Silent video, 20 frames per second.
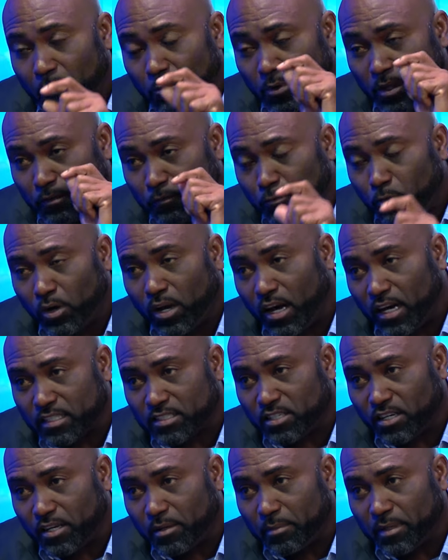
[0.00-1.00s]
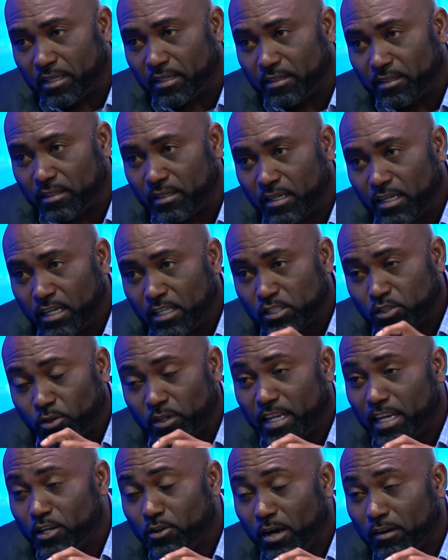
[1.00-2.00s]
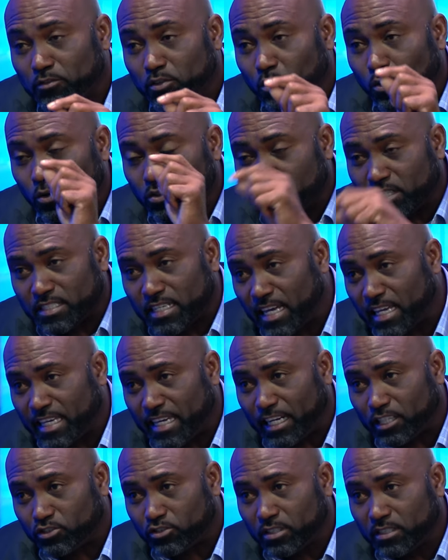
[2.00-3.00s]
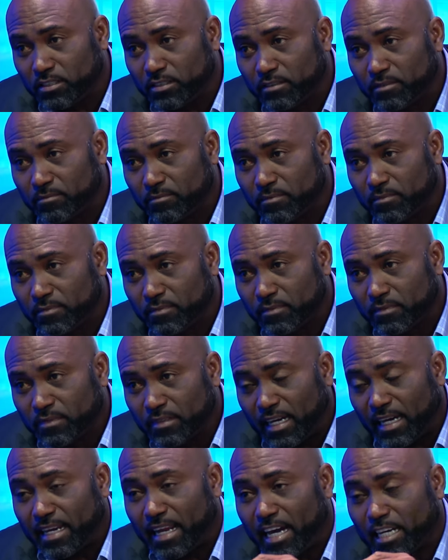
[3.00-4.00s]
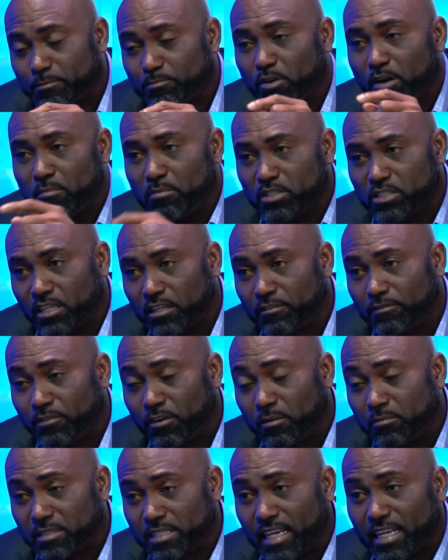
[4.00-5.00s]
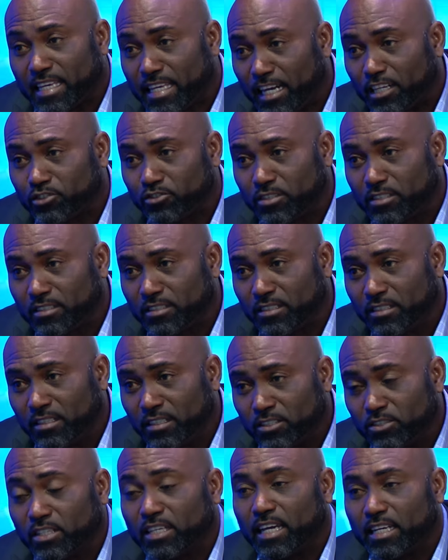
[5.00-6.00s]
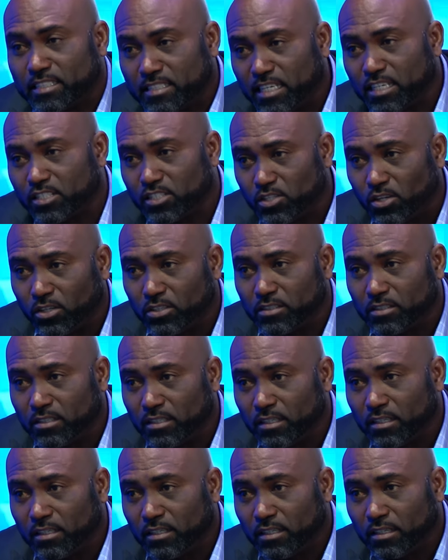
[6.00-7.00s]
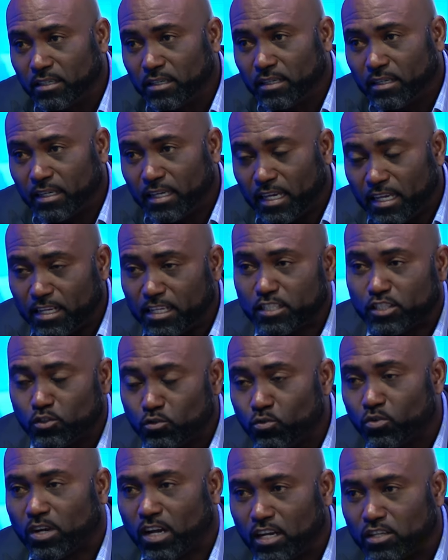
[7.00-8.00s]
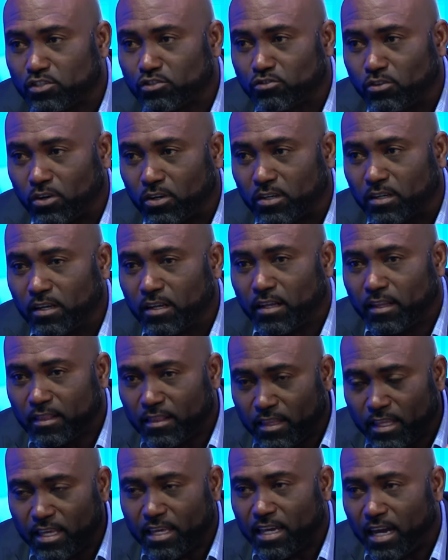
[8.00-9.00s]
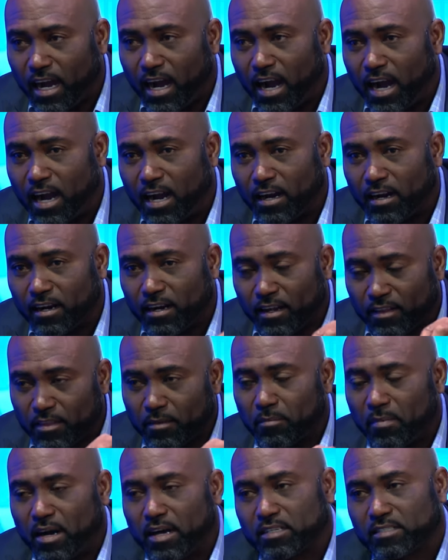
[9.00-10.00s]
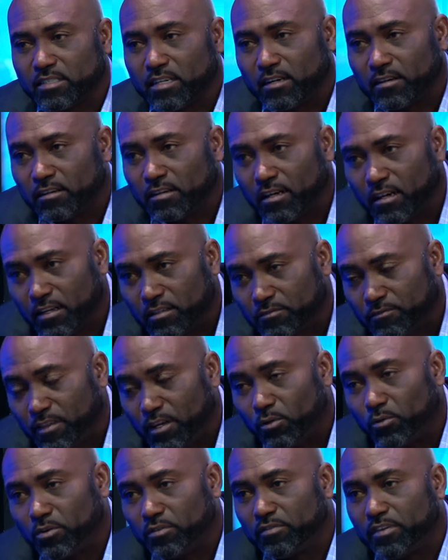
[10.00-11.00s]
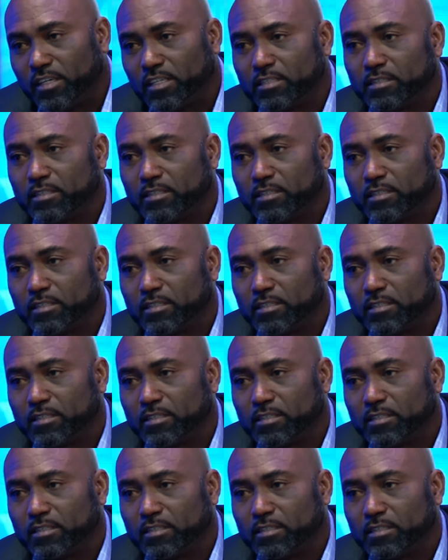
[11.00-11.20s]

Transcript: with full autonomy. So they don't have to go to St. Catherine and ask permission from St. Catherine to get things done. In this new construct, they are the master of their own fate.